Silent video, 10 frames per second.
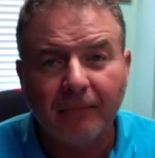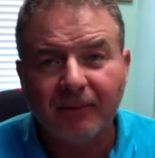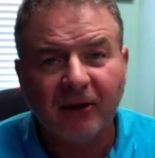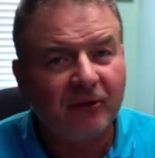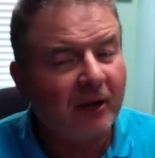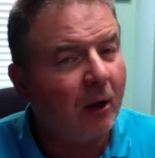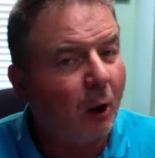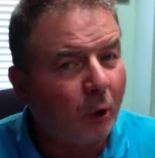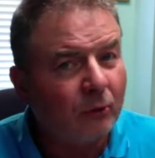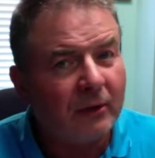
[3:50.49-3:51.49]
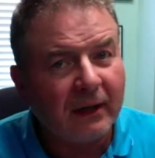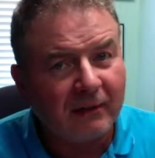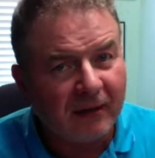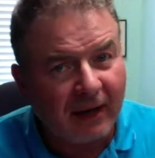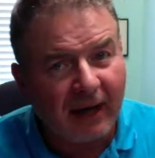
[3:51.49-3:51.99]
this thing only
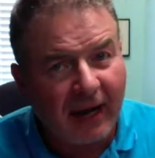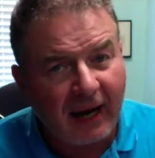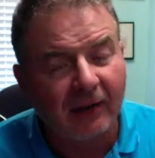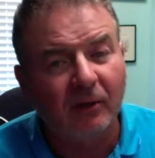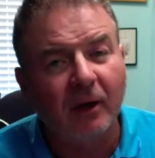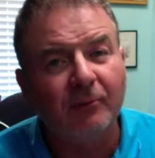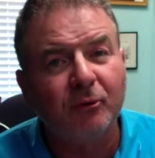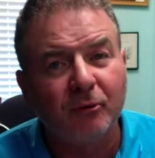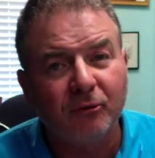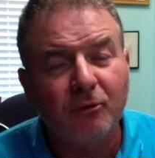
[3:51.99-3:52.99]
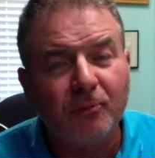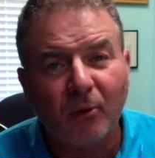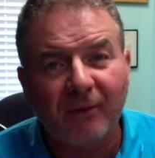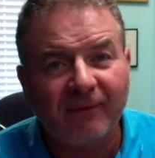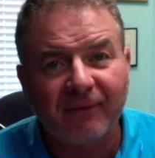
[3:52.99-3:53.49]
can handle up to a
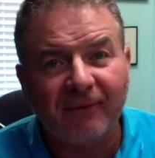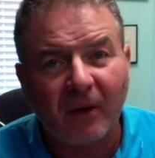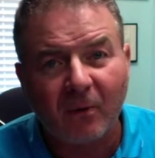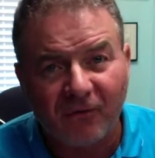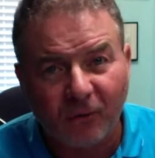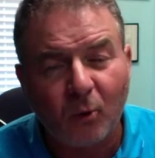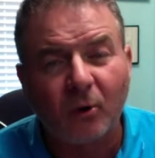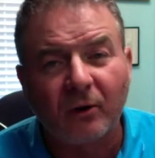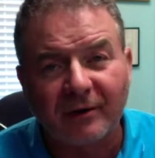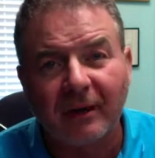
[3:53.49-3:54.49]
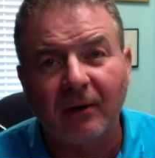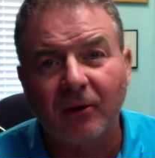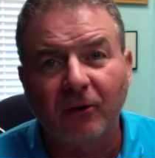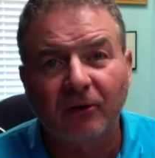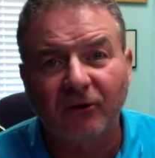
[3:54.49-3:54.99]
2.4
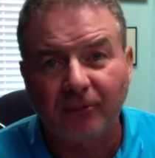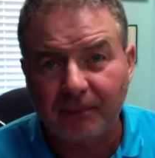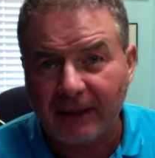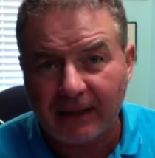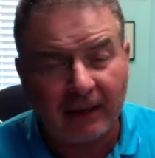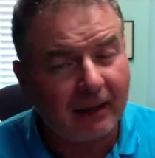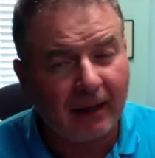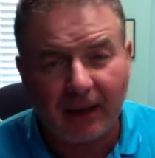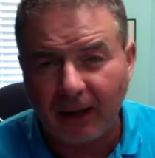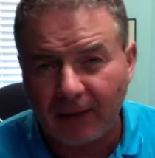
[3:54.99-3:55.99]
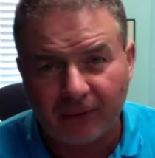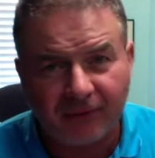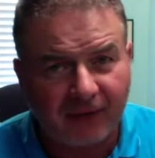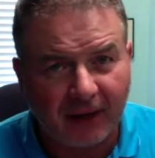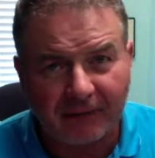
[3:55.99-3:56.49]
gigahertz speed. It can't handle the
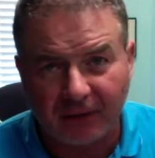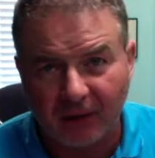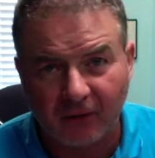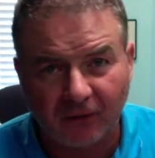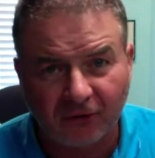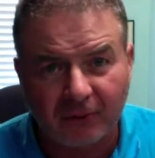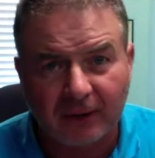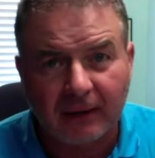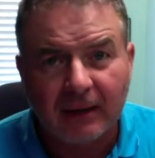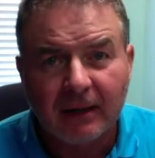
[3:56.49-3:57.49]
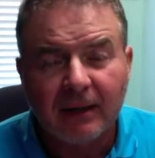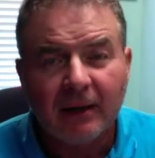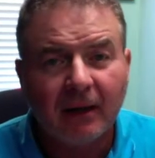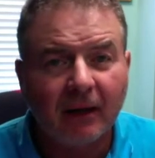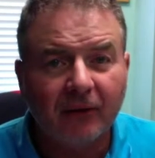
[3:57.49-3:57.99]
5 gigahertz speed.
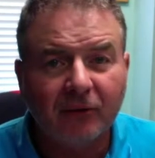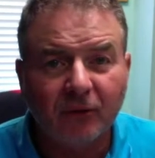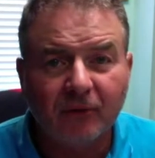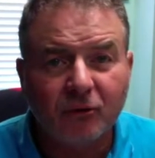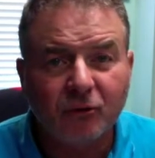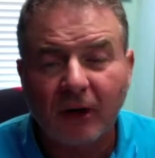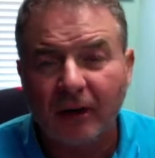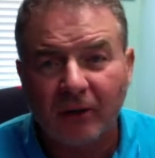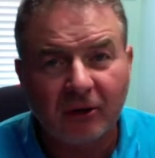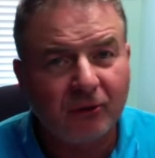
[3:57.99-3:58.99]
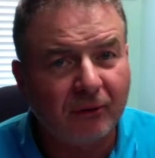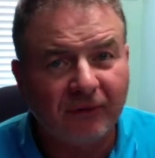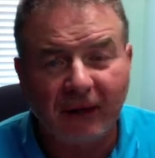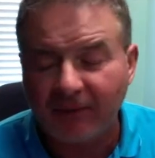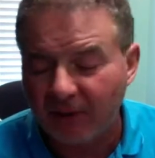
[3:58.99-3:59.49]
So if you try to hook it to a
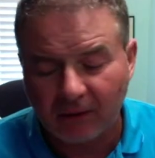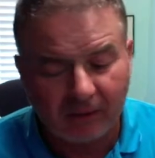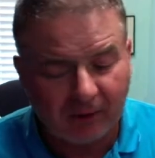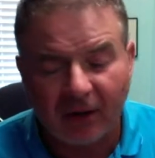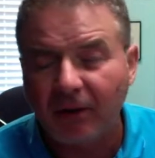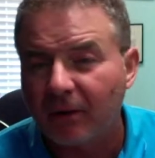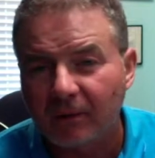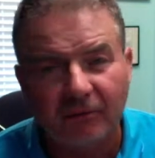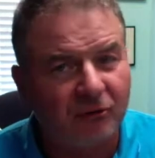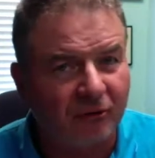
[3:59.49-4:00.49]
5 gigahertz, it's